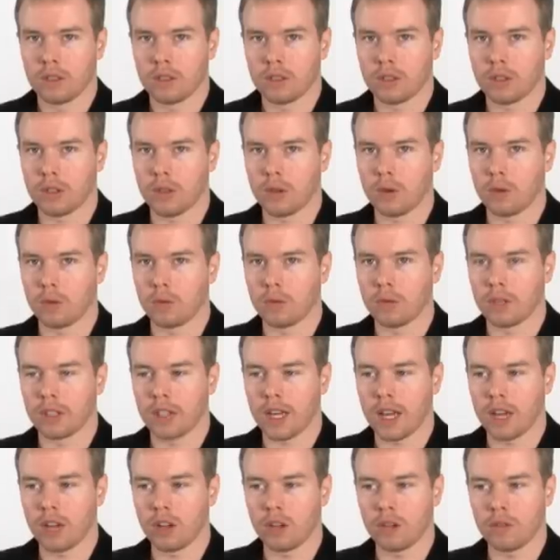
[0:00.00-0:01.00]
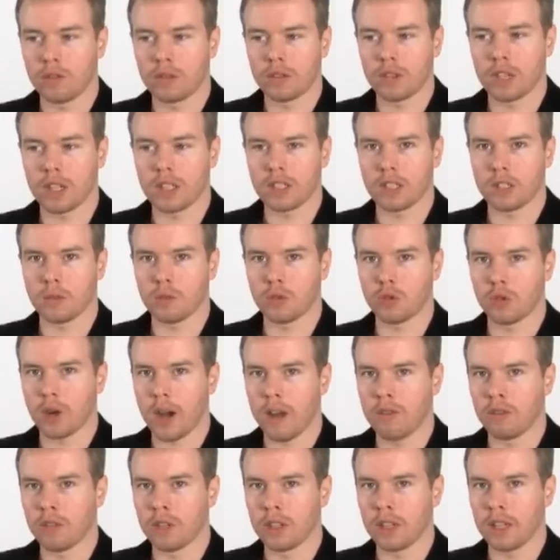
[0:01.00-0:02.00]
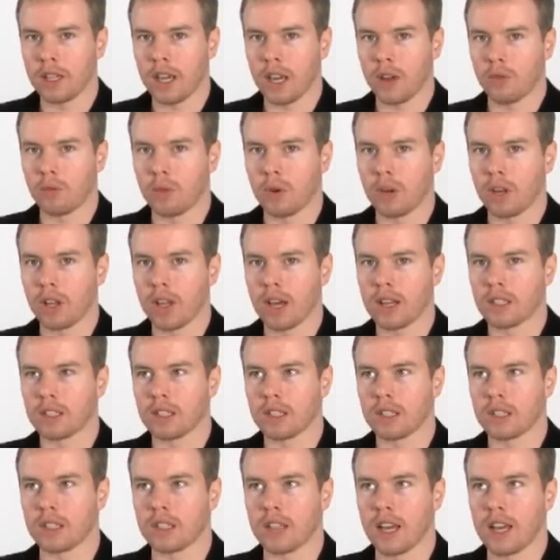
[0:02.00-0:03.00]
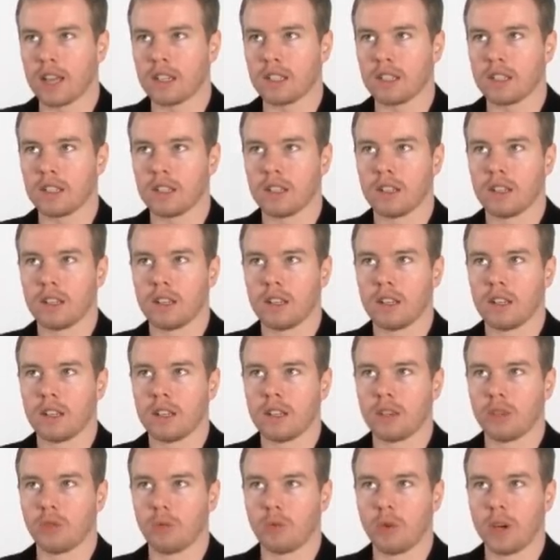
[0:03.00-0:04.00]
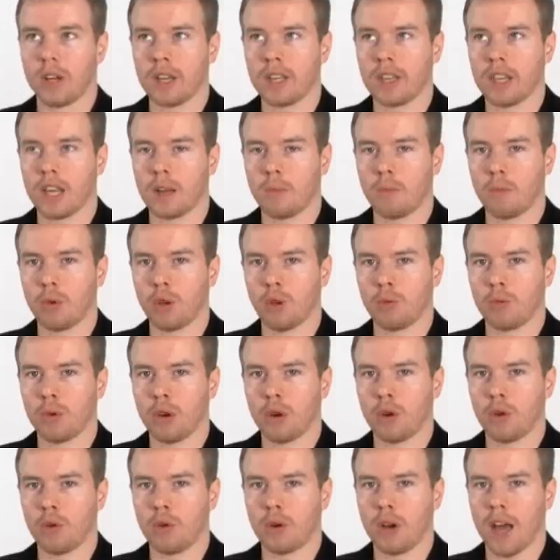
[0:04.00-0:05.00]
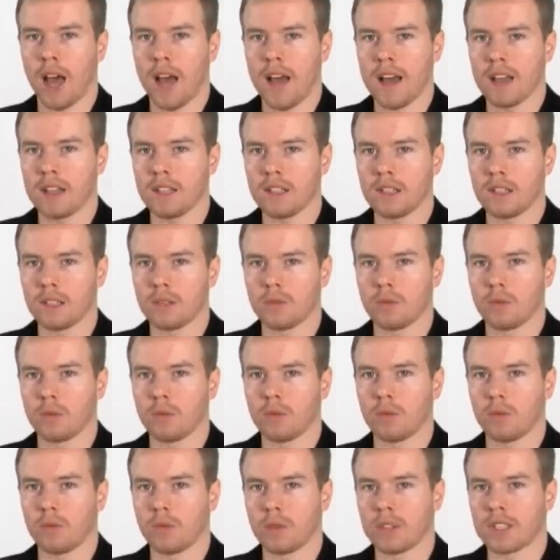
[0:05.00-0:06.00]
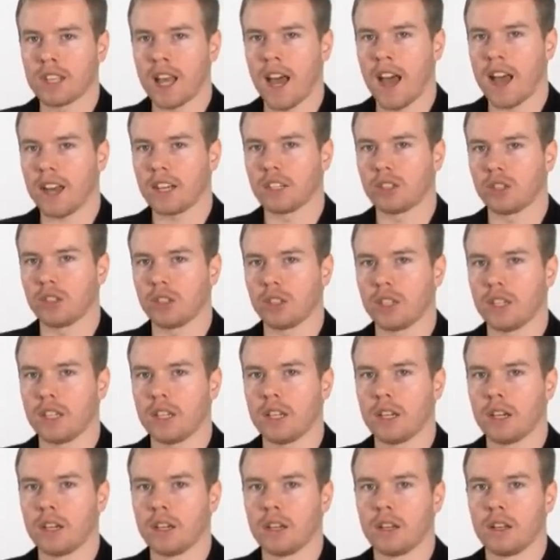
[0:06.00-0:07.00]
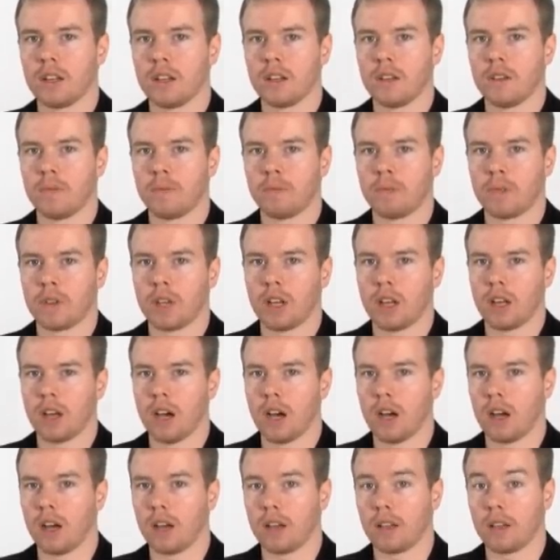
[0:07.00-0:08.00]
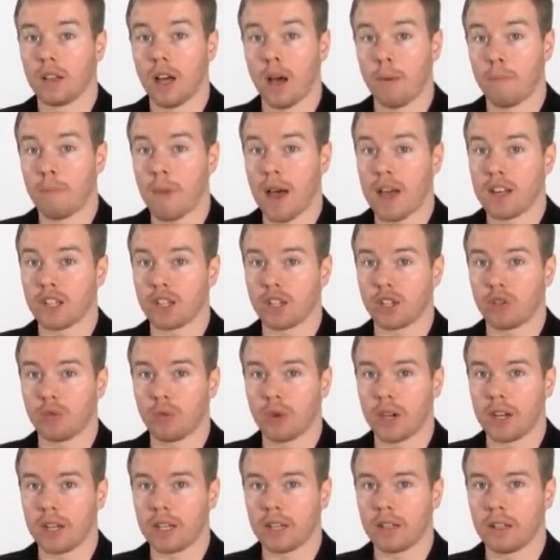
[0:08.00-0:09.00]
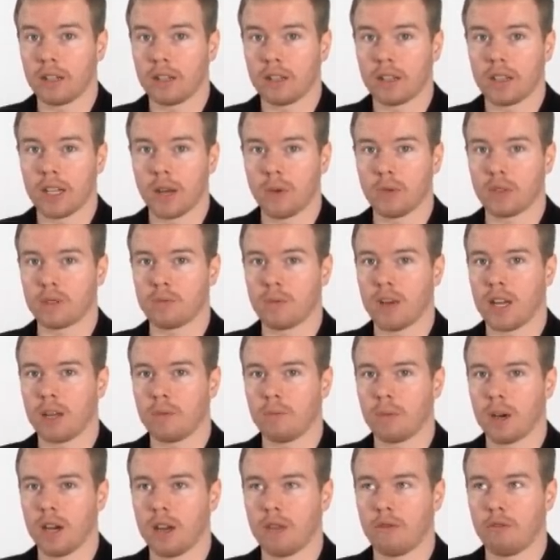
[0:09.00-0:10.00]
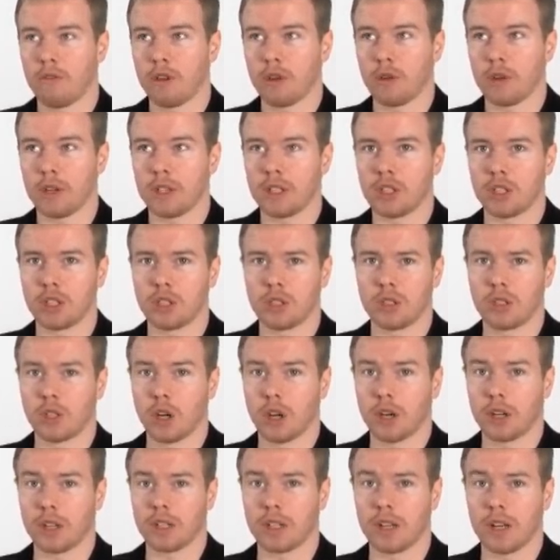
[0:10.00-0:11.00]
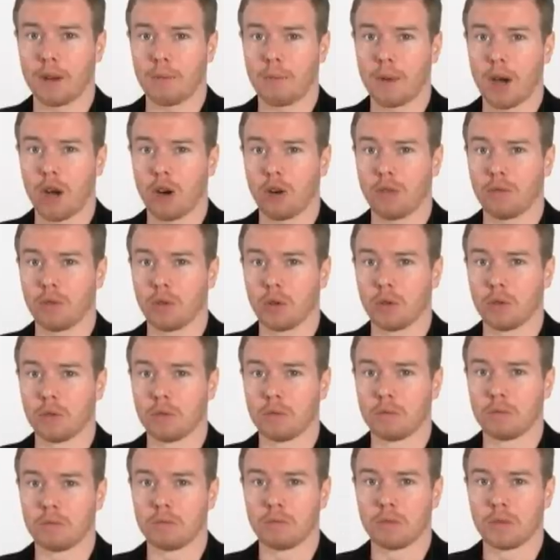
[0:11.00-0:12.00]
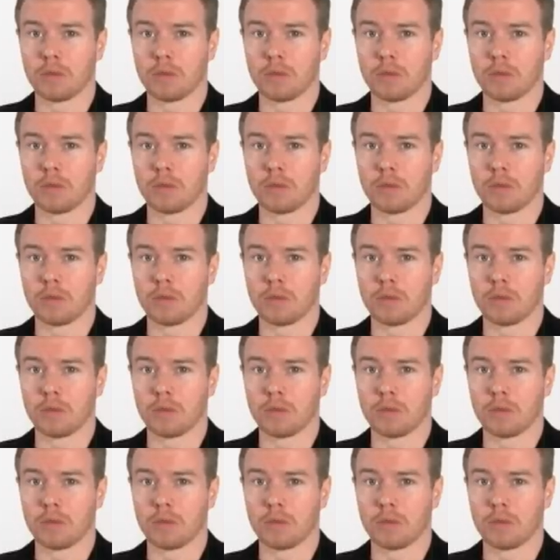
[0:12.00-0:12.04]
So Gandalf does some traveling and realizes that the ring that Bilbo has was actually a magic ring that was made by a very dark and powerful